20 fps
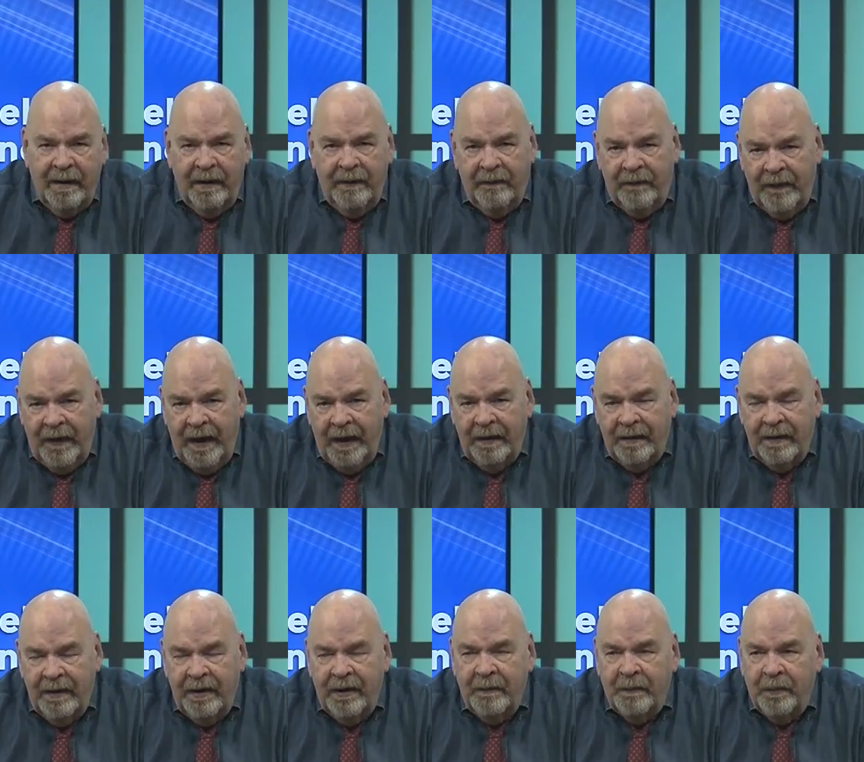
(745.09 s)
In fact,
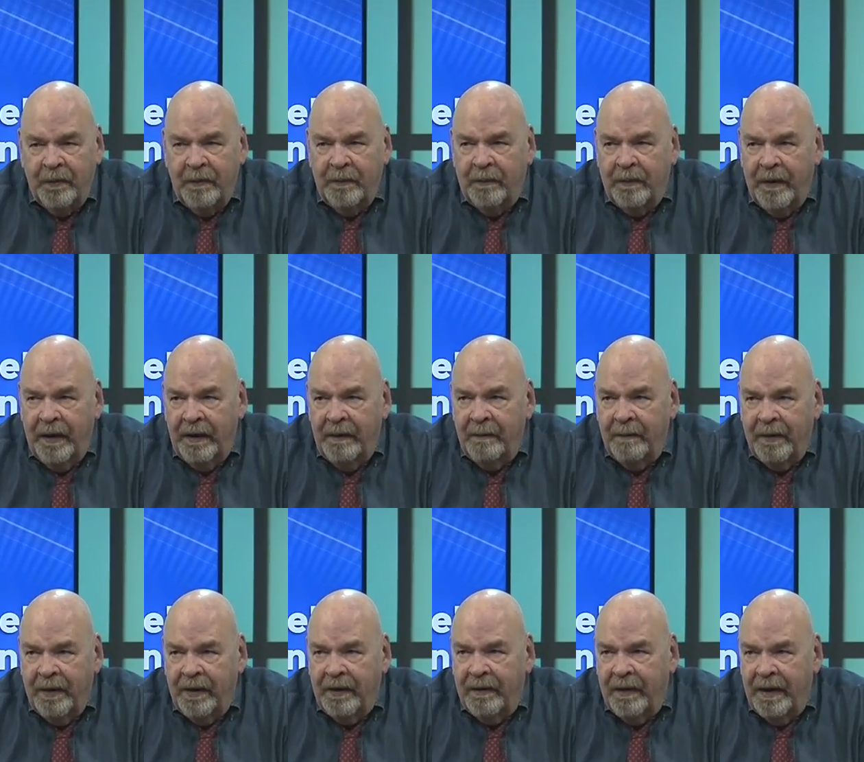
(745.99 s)
he can put bread and
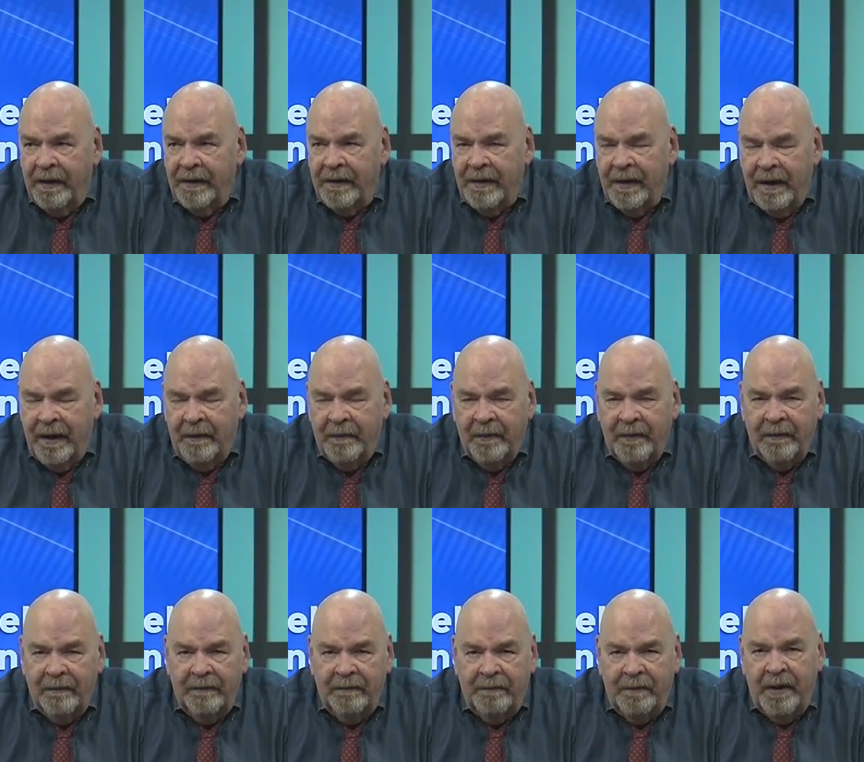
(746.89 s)
butter on the
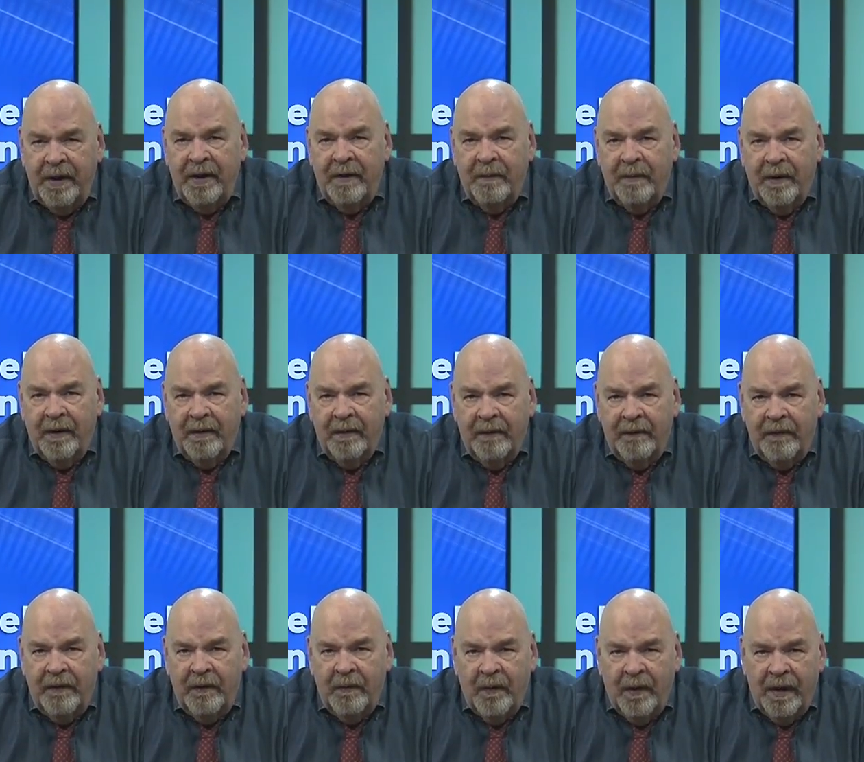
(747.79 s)
table, peanut butter
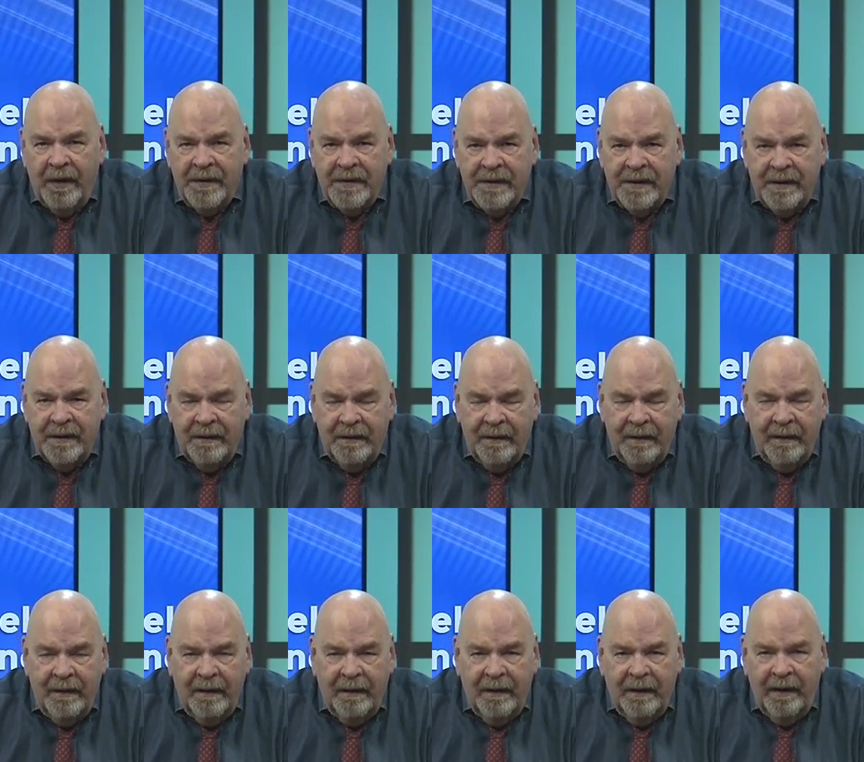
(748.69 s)
if he wants it,
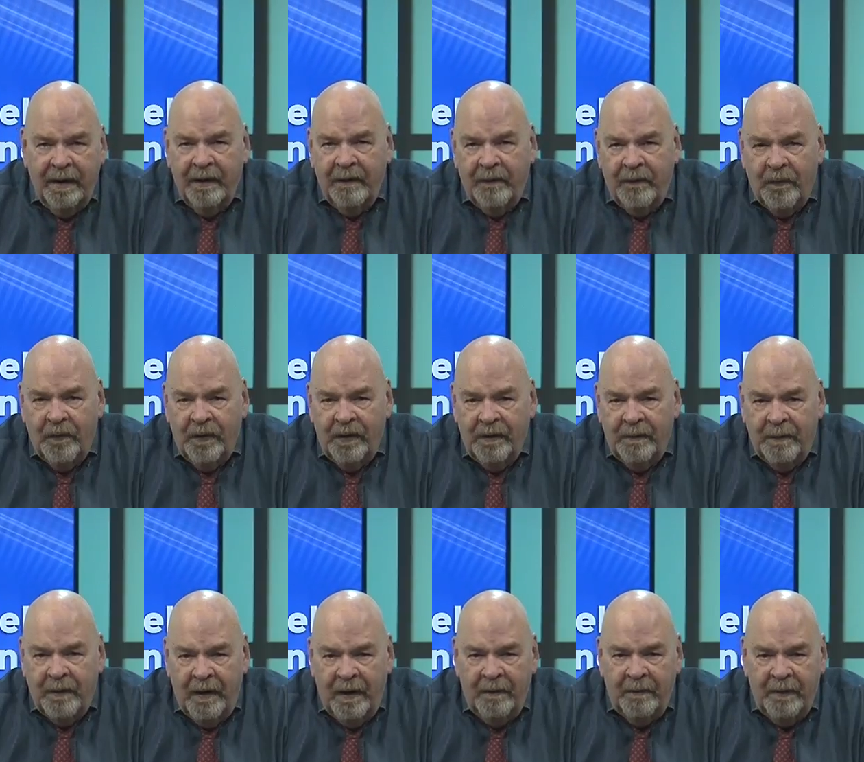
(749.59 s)
can afford an
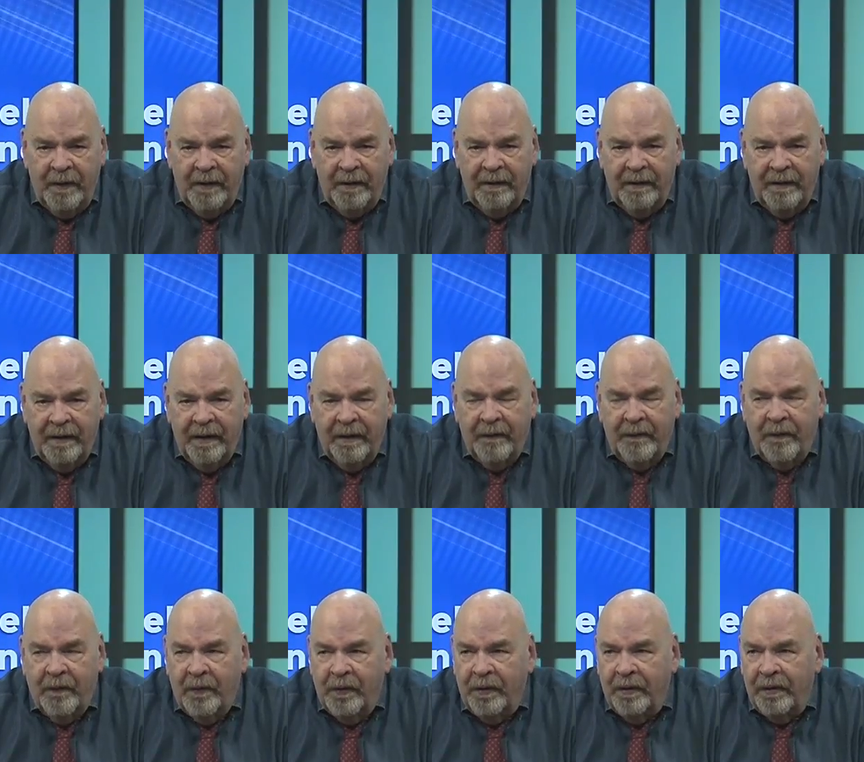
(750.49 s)
apartment, can
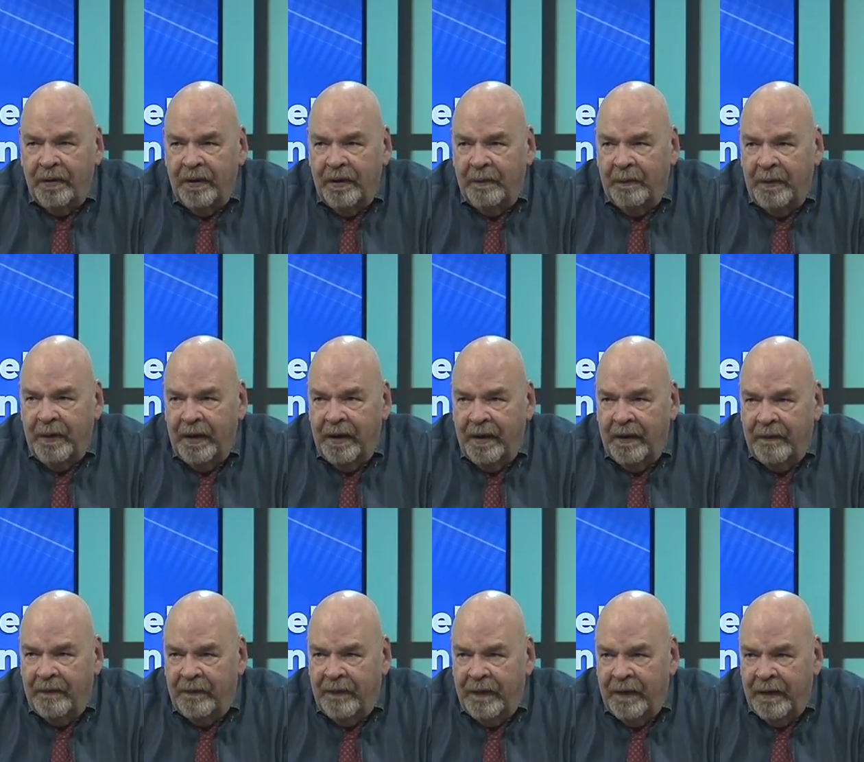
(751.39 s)
afford a little bit
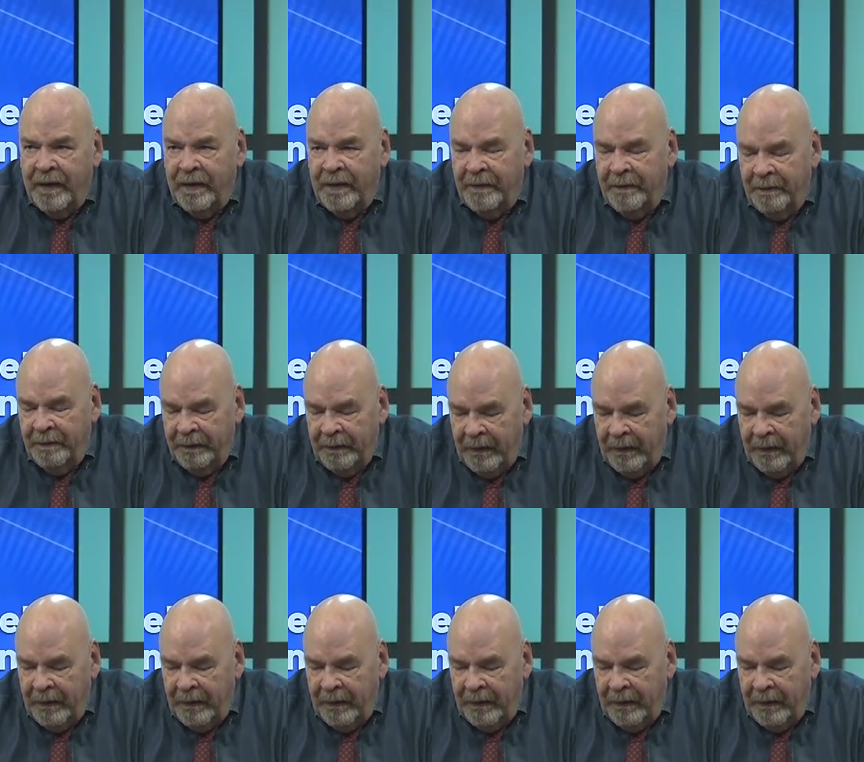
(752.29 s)
of uh,